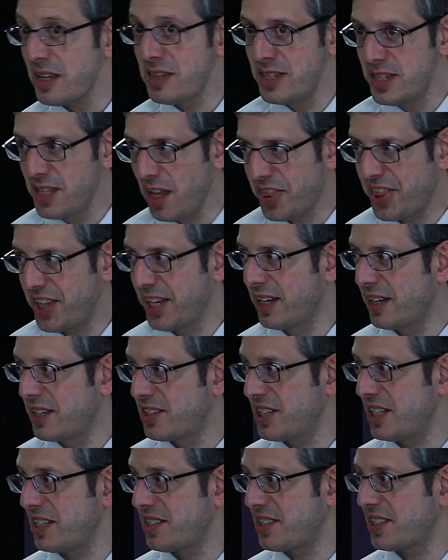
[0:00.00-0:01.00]
Nothing
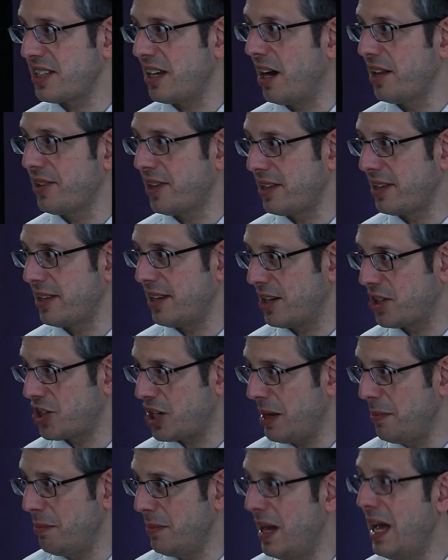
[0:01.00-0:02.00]
exists other than
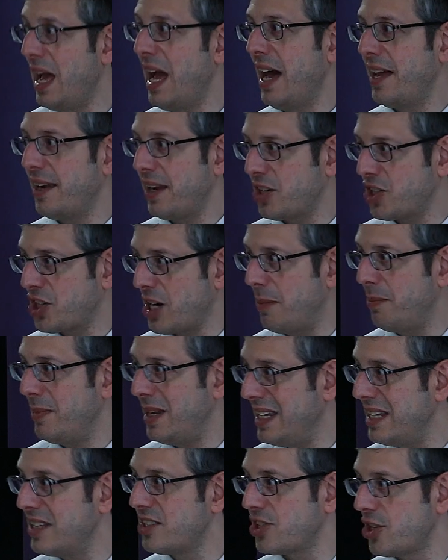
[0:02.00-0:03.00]
Hashem, and Hashem
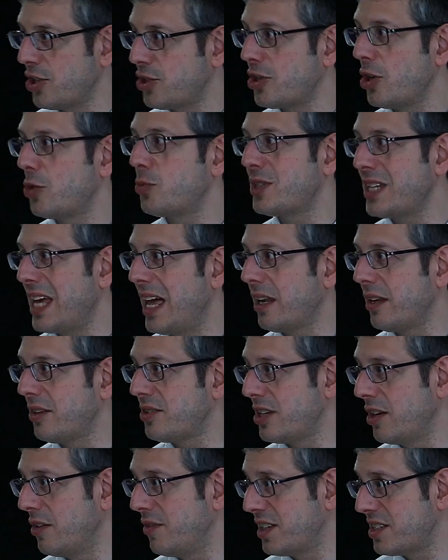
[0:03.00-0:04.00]
is the
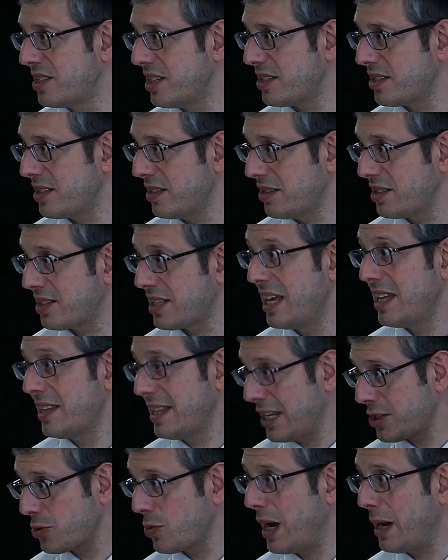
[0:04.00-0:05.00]
totality of existence.
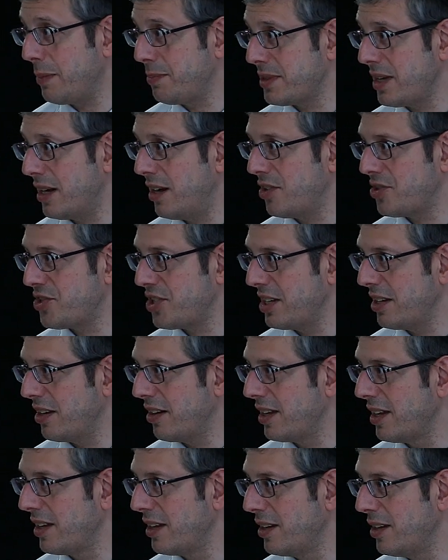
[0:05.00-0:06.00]
That's what happened at Har
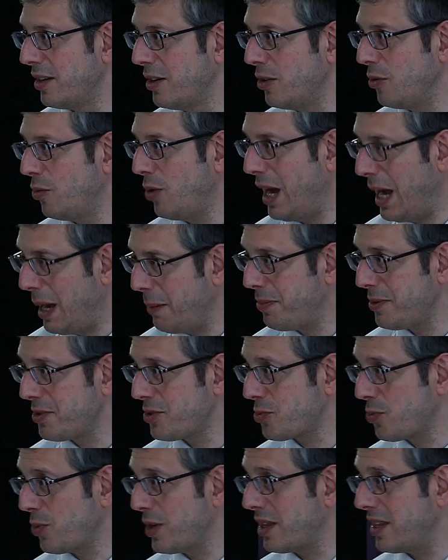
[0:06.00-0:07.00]
Sinai. What
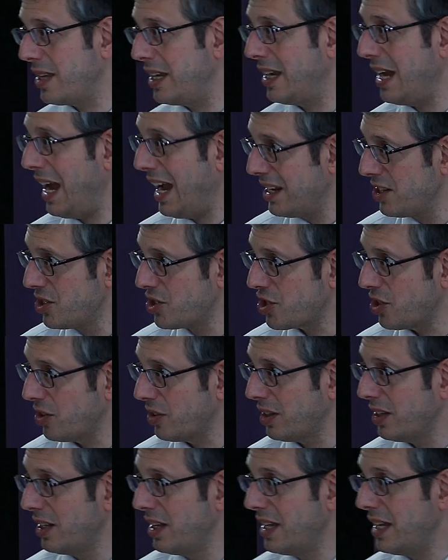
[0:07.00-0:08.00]
happens with the
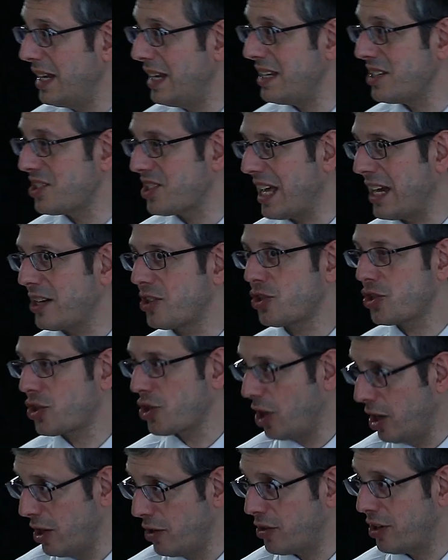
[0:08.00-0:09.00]
angel is that
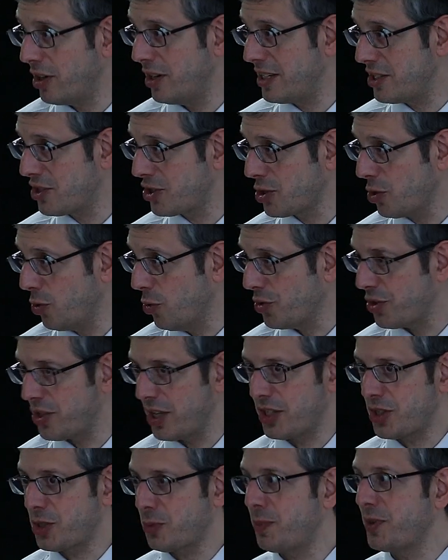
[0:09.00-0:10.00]
Torah is
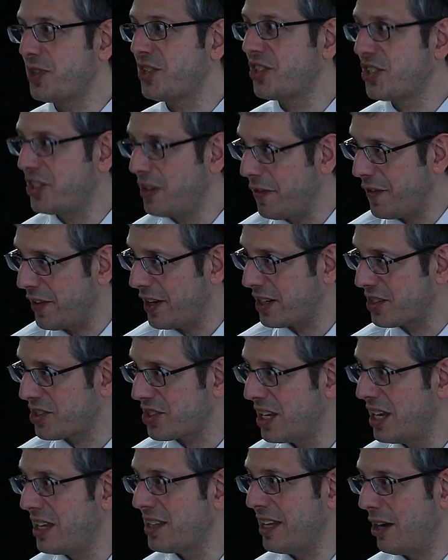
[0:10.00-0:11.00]
taught, the
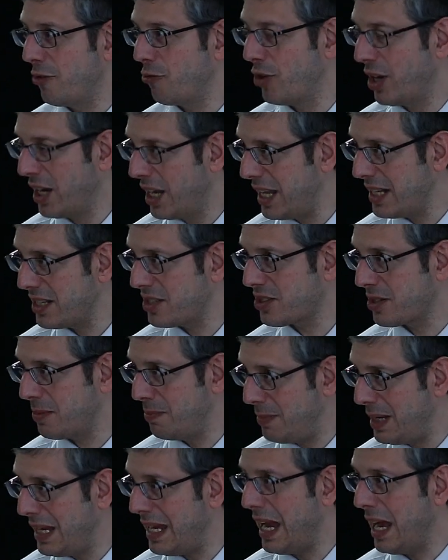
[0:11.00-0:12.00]
specifics that relate to
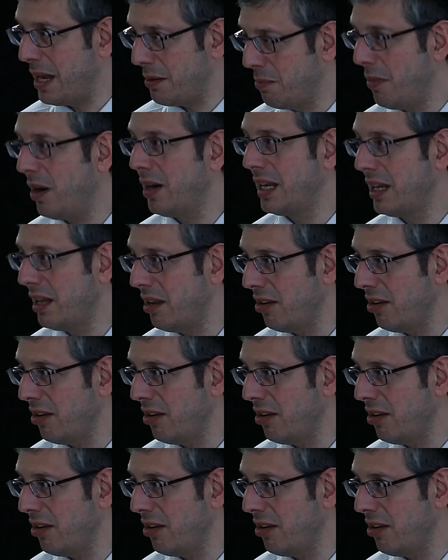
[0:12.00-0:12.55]
me and my